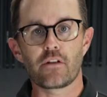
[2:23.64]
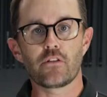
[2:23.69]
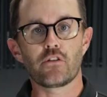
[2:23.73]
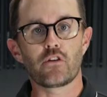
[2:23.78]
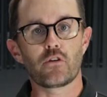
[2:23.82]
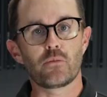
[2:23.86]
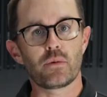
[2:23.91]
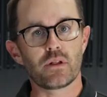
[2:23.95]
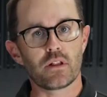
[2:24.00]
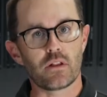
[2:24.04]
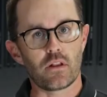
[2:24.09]
a
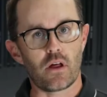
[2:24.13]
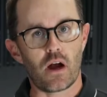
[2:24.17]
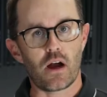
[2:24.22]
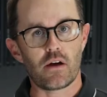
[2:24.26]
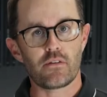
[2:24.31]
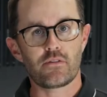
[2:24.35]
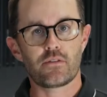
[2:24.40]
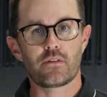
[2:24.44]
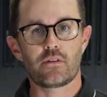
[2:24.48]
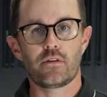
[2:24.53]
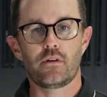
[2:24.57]
little bit
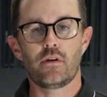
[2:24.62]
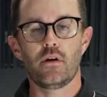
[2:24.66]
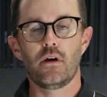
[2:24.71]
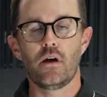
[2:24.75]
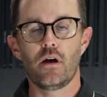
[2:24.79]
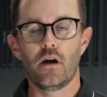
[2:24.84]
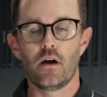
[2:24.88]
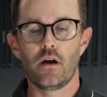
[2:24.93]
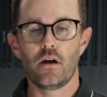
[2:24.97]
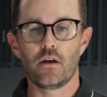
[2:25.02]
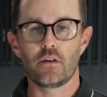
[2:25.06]
loft,
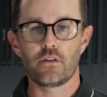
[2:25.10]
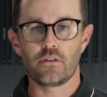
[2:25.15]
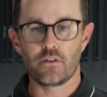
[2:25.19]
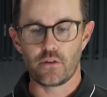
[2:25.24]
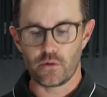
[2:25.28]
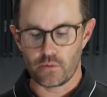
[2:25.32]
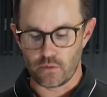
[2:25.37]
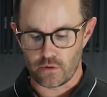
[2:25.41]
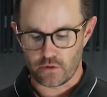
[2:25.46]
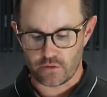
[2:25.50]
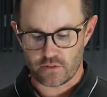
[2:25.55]

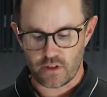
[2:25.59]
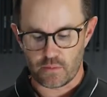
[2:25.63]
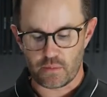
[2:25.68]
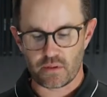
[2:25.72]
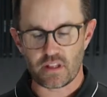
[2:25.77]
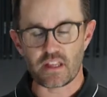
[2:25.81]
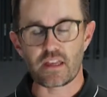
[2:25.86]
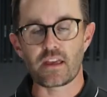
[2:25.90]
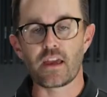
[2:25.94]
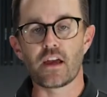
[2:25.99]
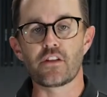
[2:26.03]
you will
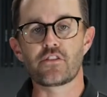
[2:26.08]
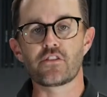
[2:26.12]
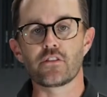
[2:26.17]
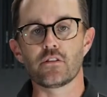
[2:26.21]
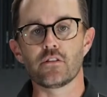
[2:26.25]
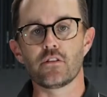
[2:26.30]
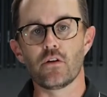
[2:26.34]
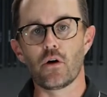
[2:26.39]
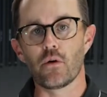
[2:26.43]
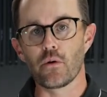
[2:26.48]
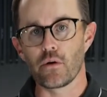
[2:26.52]
typically catch it
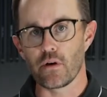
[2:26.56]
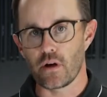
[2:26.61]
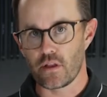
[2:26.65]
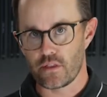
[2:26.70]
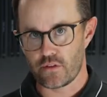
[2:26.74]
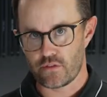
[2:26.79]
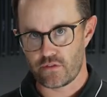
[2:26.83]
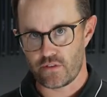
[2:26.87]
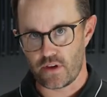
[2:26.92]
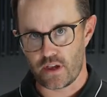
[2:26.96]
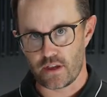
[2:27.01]
lower on
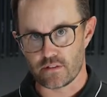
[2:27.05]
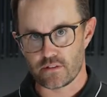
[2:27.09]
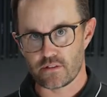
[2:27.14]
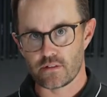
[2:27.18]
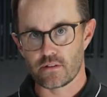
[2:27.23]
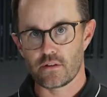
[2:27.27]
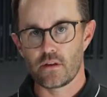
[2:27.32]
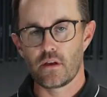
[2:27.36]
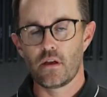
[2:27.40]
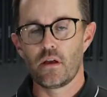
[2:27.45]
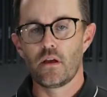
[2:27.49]
the face.